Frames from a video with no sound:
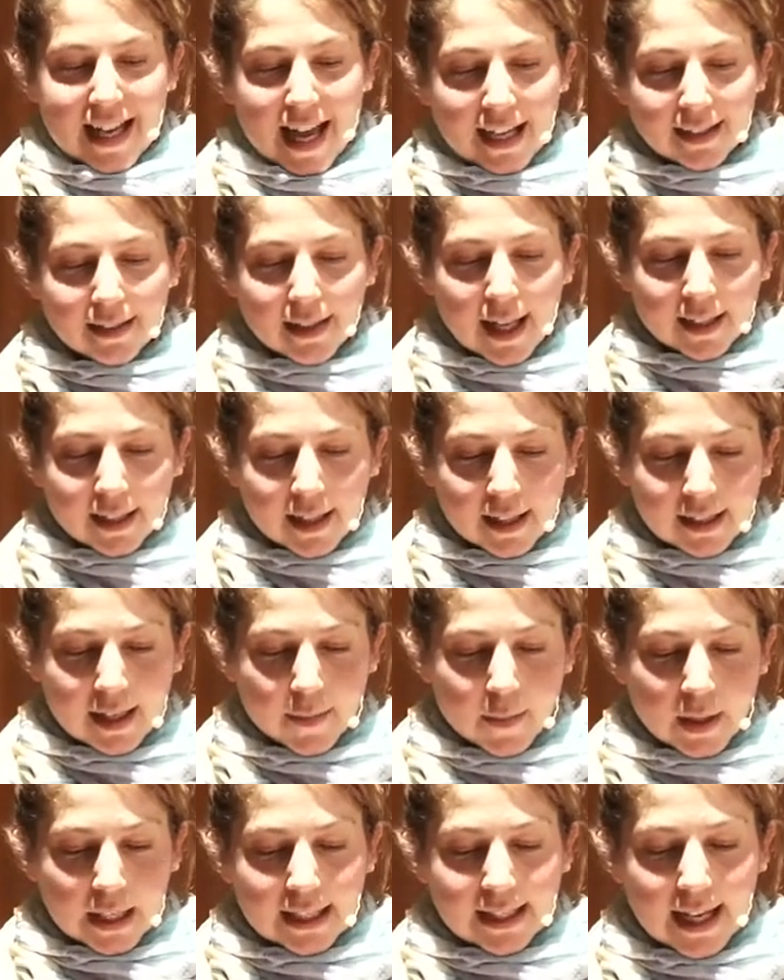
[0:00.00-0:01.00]
has led to
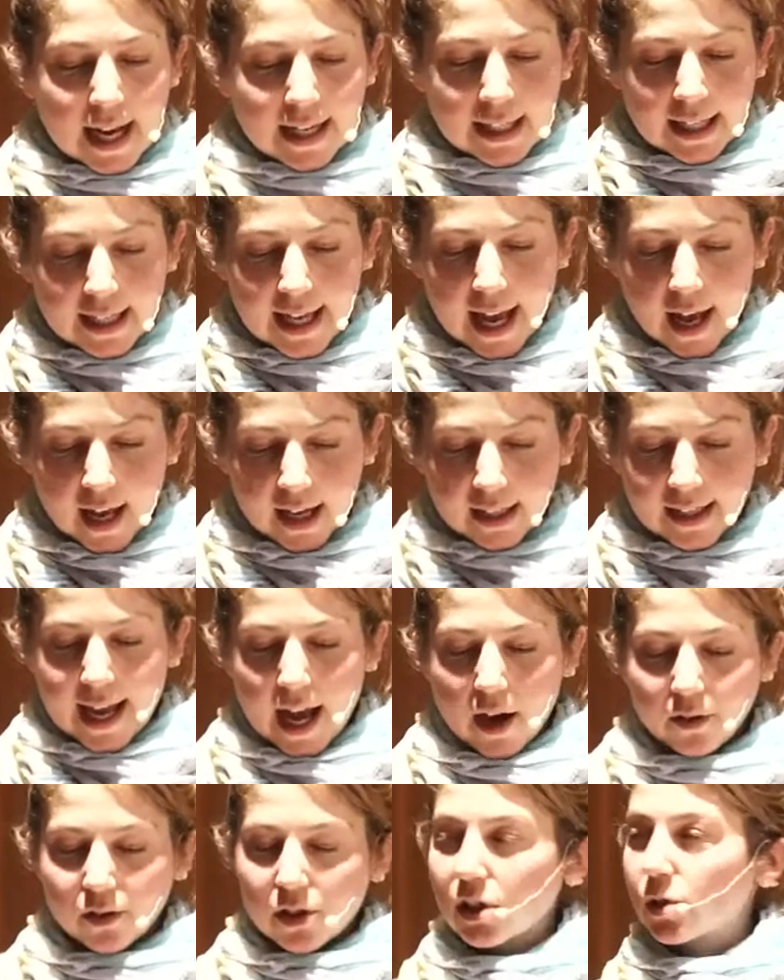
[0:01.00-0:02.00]
some exciting
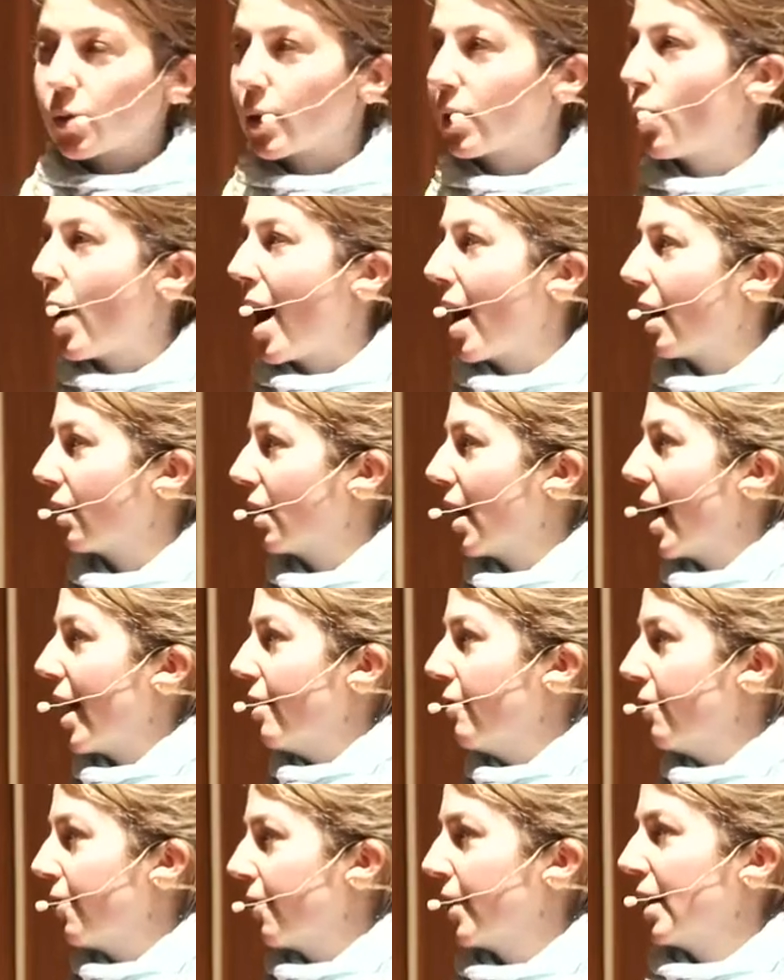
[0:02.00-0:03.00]
encounters with
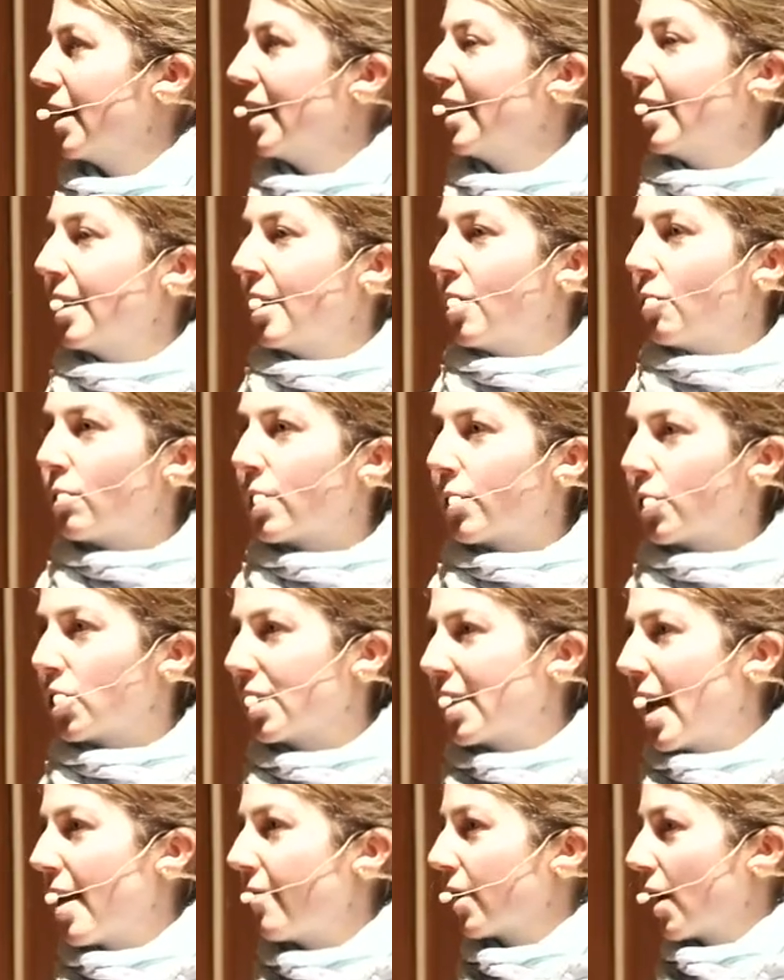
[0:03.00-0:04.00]
wildlife, we were
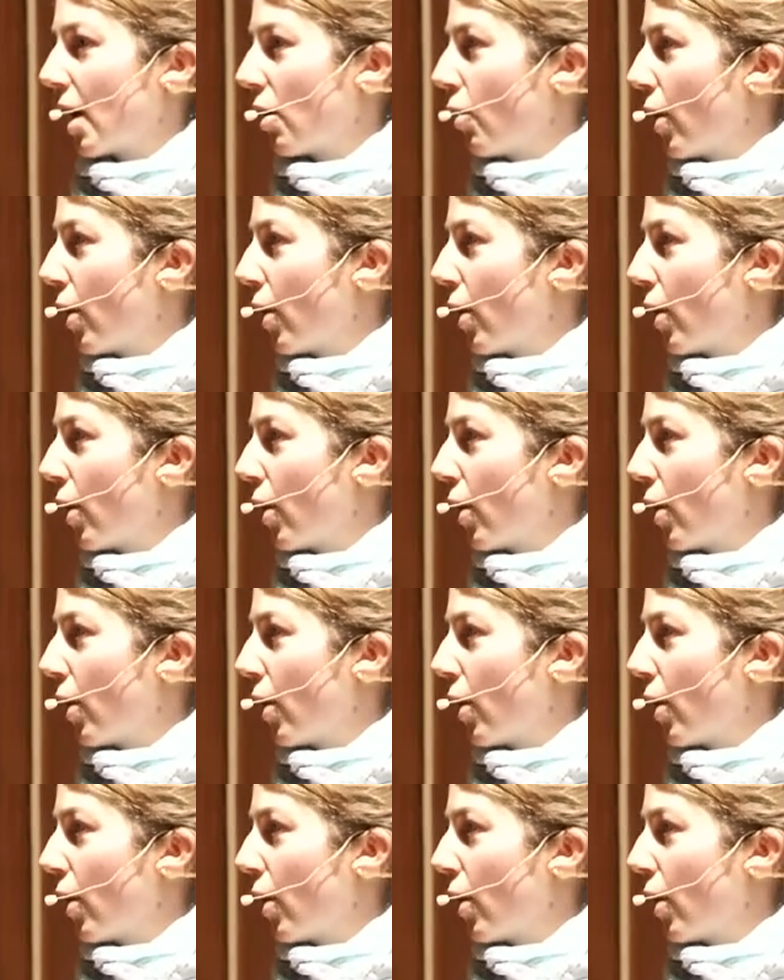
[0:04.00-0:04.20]
just having